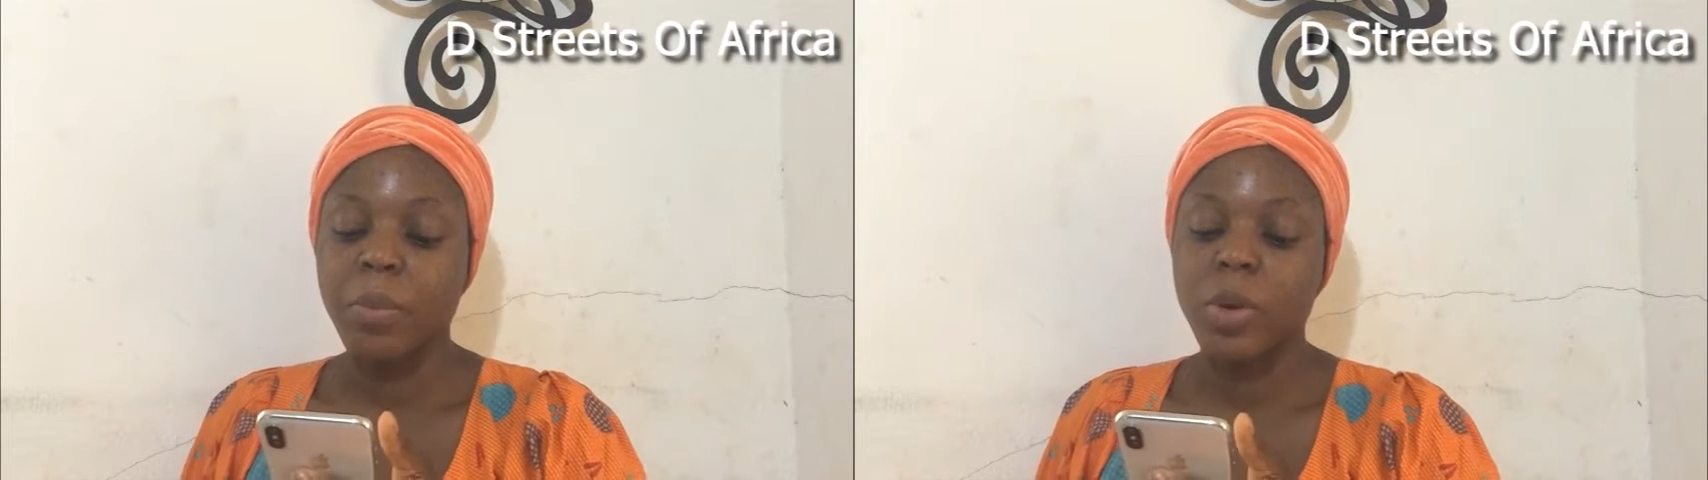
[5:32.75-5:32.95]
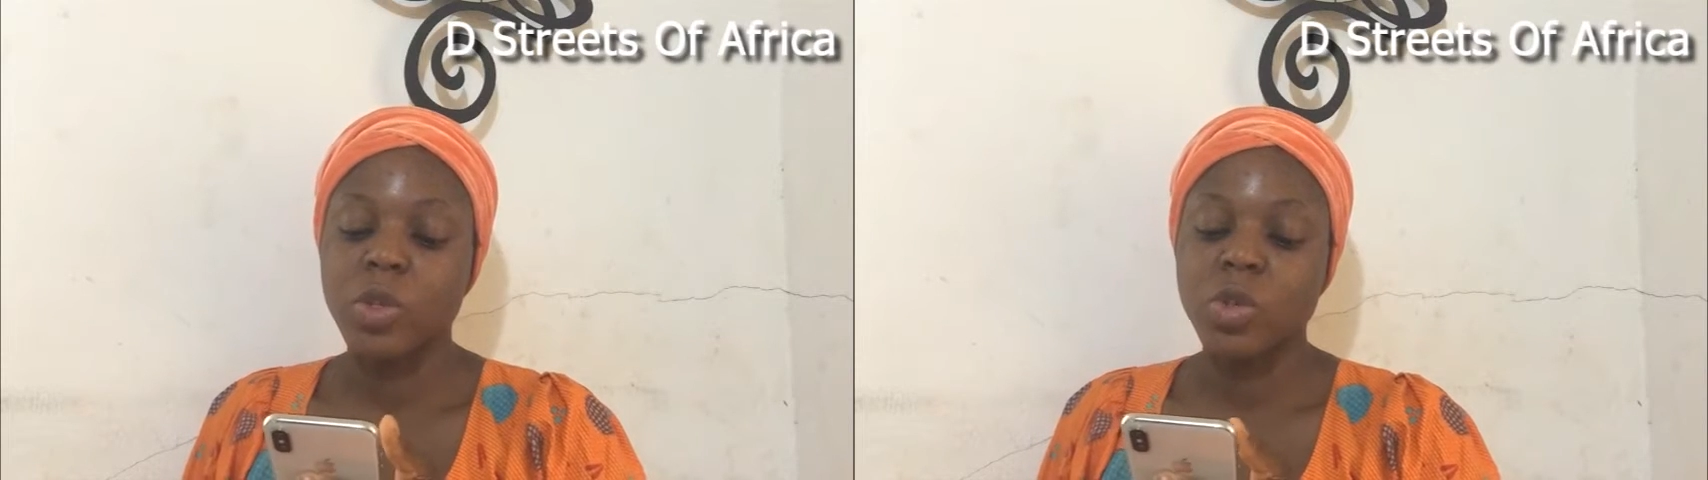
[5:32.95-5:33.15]

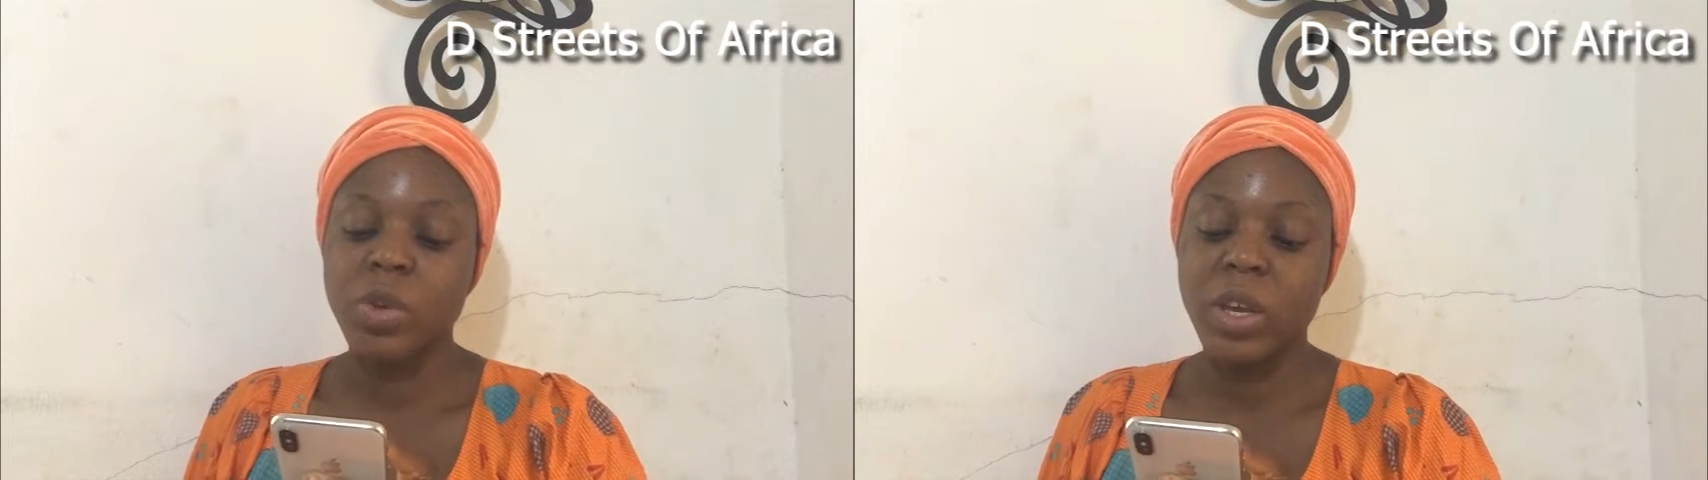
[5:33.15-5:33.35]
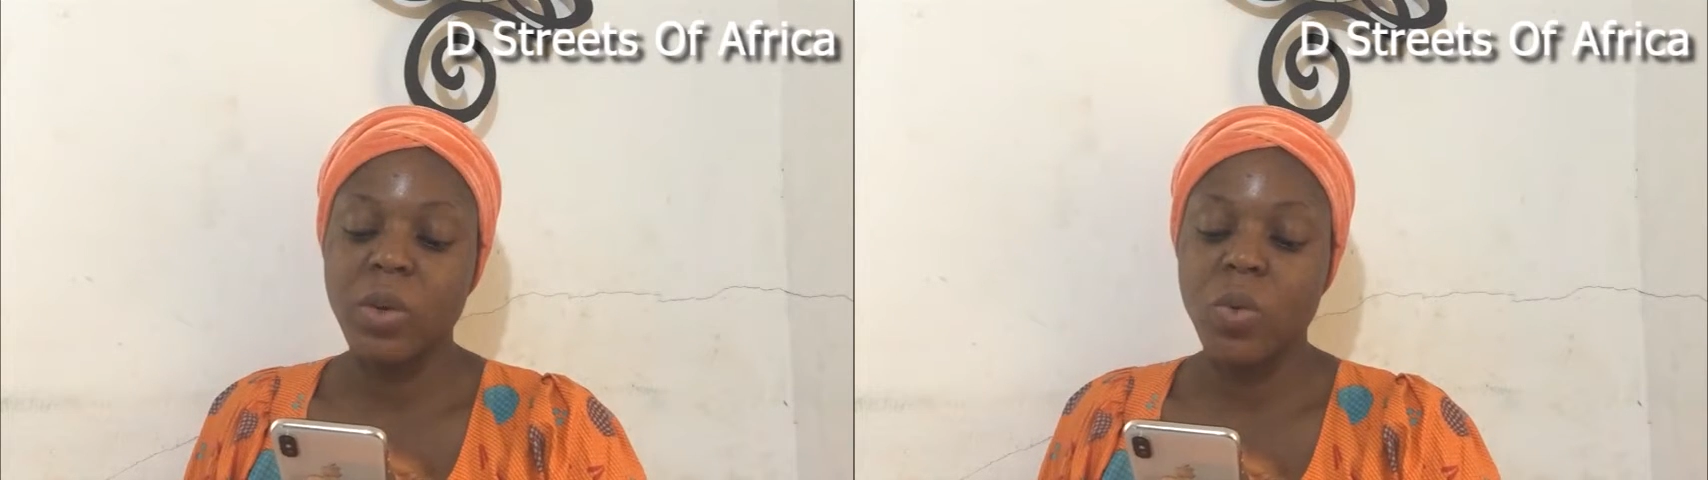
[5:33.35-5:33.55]

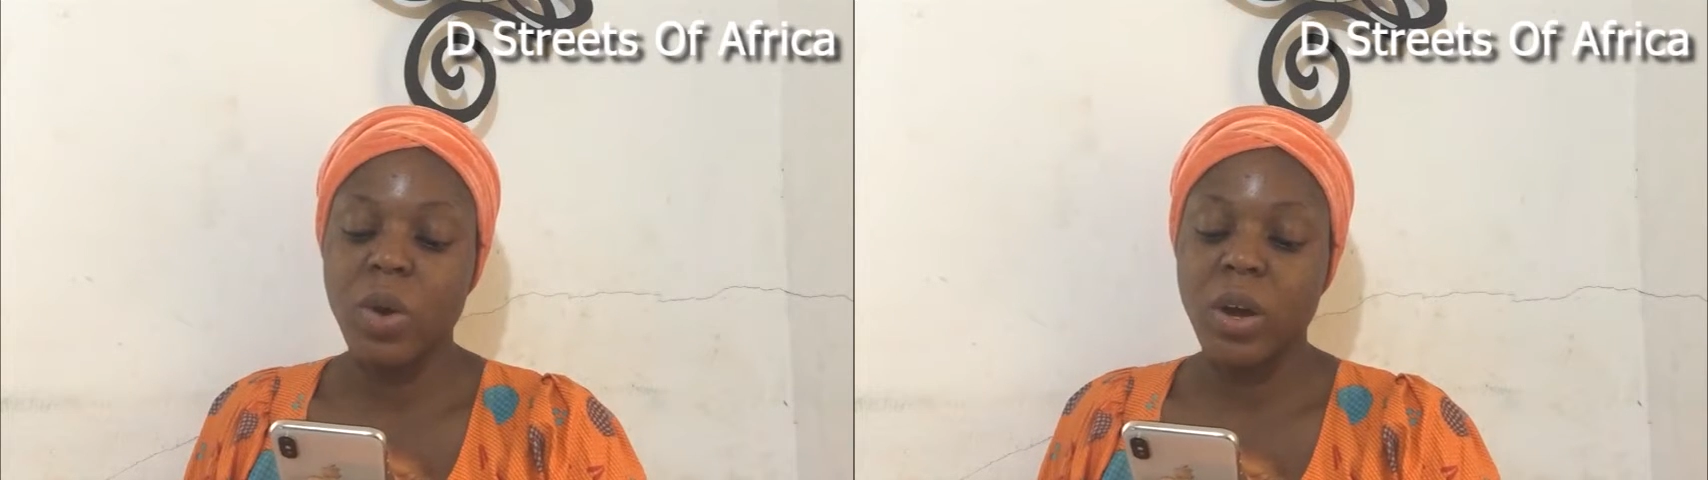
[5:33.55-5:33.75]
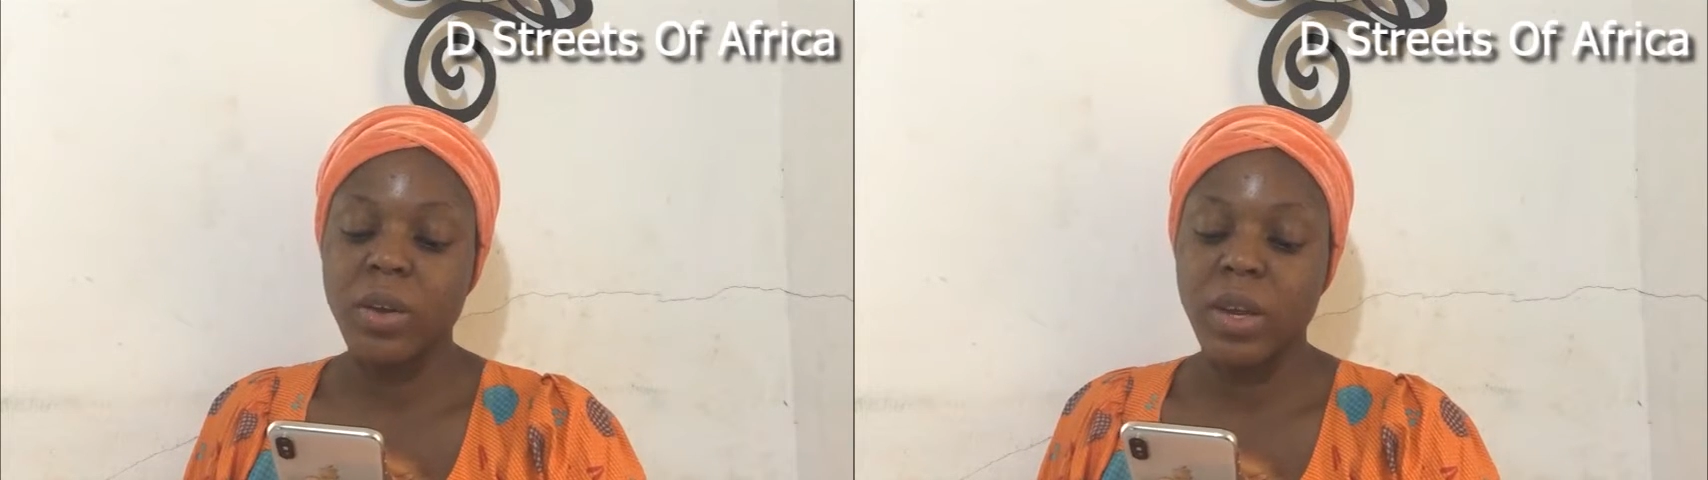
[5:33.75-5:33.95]
pursuing
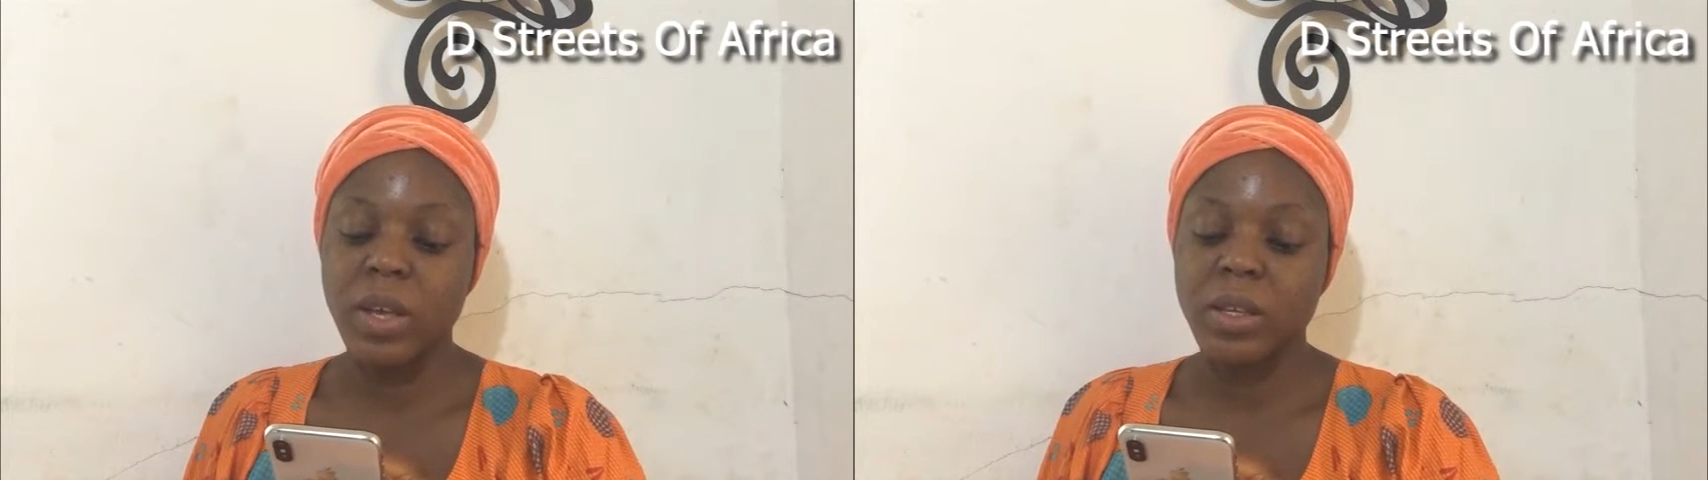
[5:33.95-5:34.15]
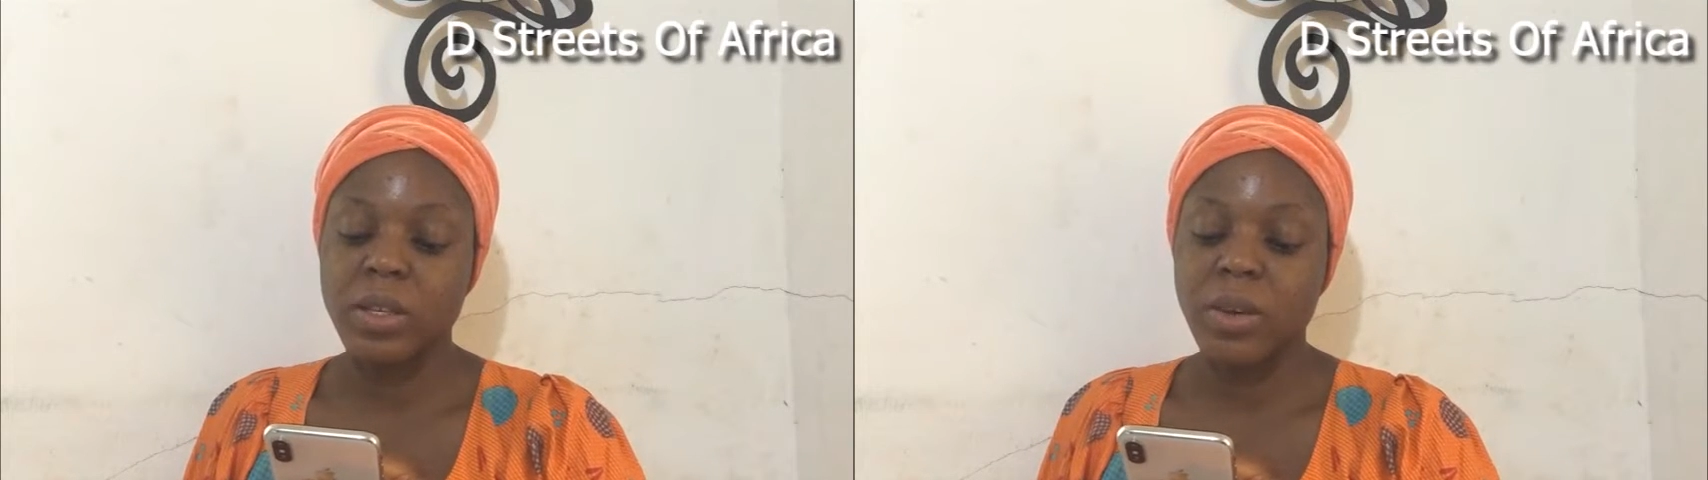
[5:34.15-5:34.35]

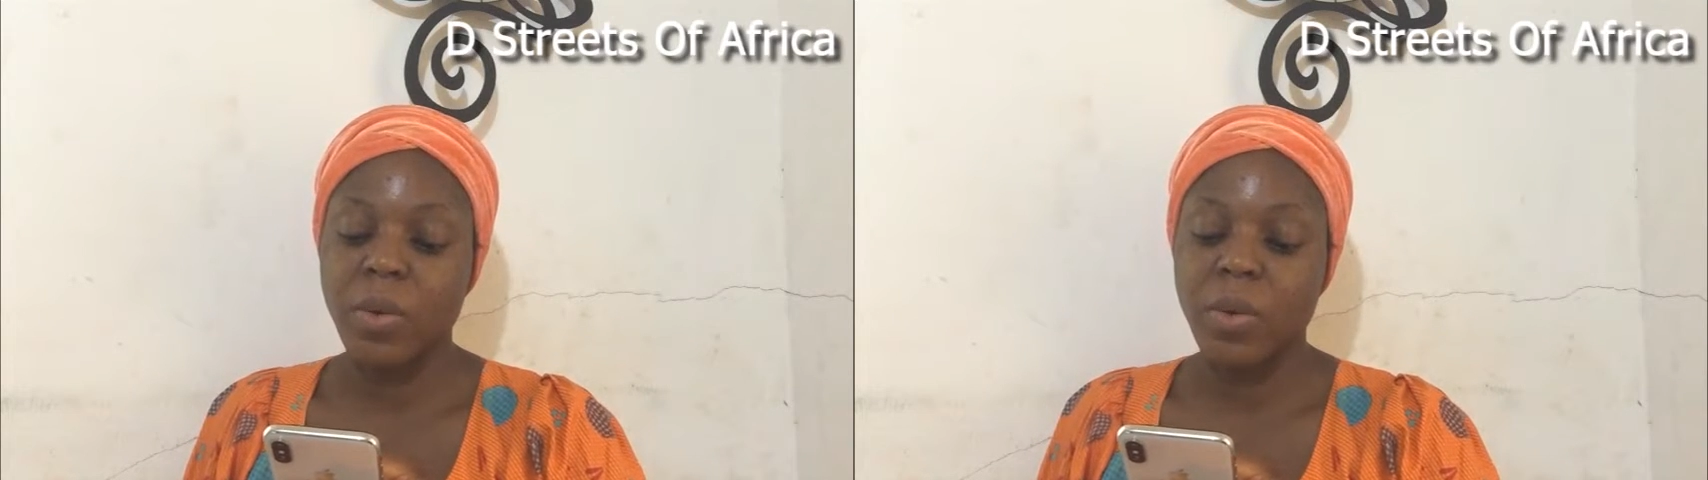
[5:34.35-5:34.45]
wellness